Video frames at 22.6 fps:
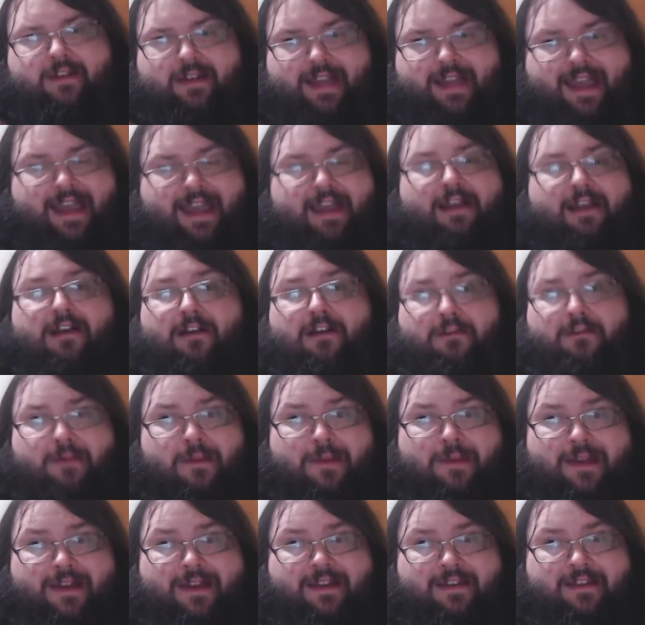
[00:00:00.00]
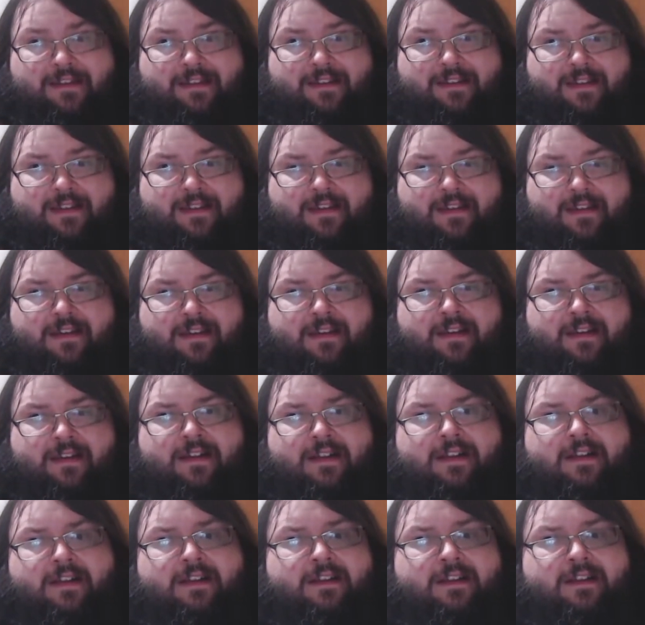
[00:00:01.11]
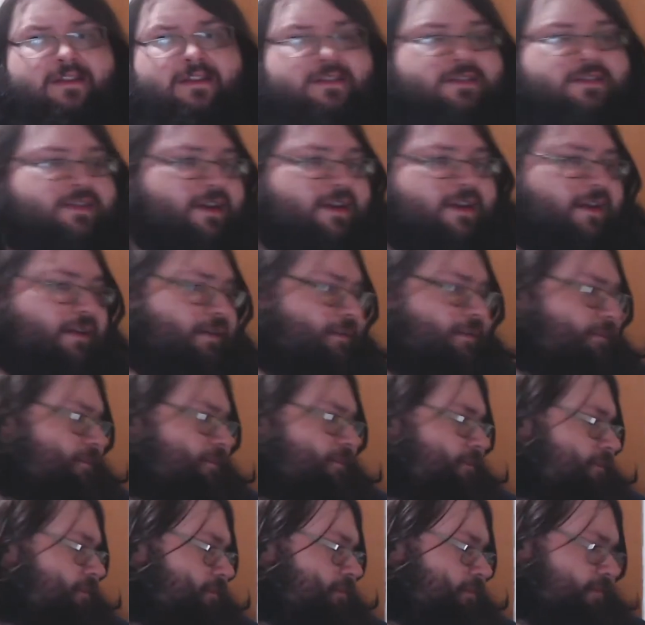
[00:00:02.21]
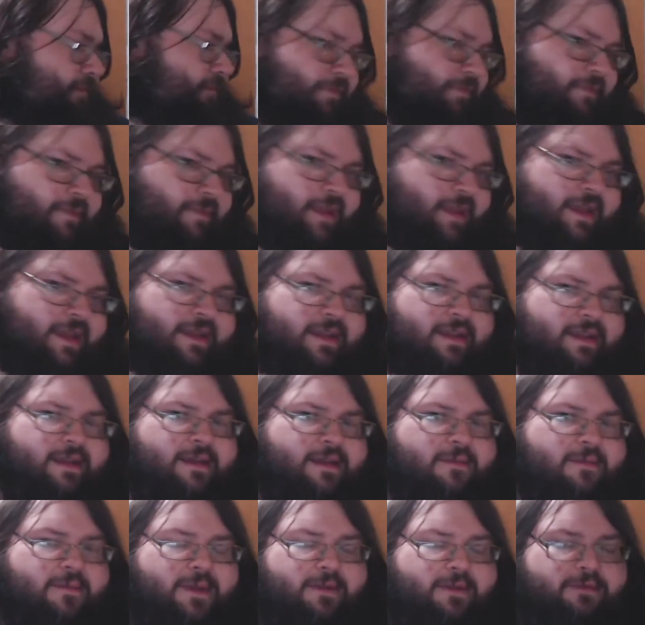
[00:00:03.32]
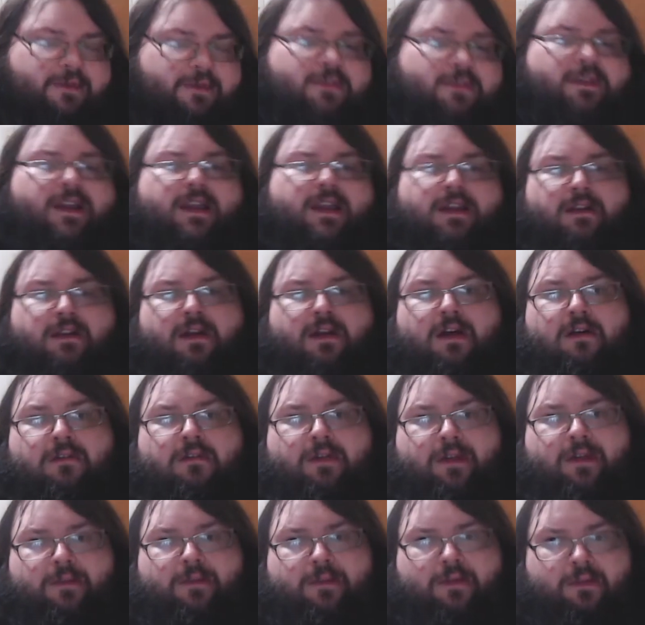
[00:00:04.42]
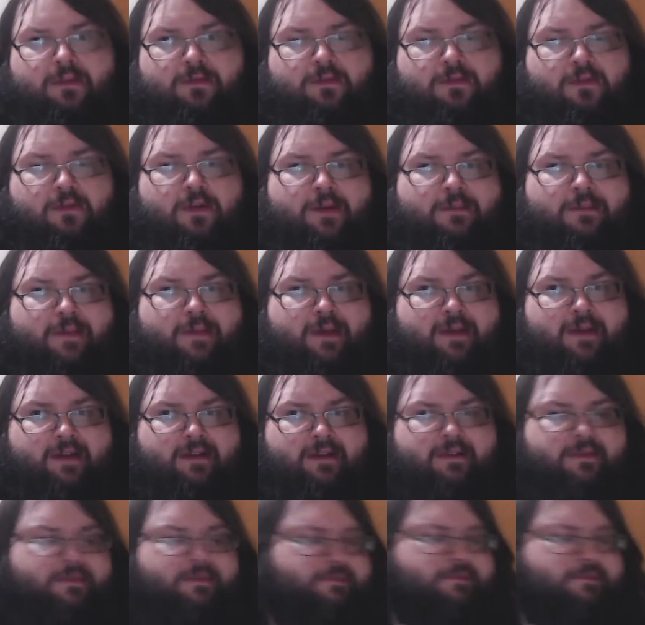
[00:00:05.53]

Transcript: cat hair off my minis. So, but it feels like it'll hold up. So it's $40.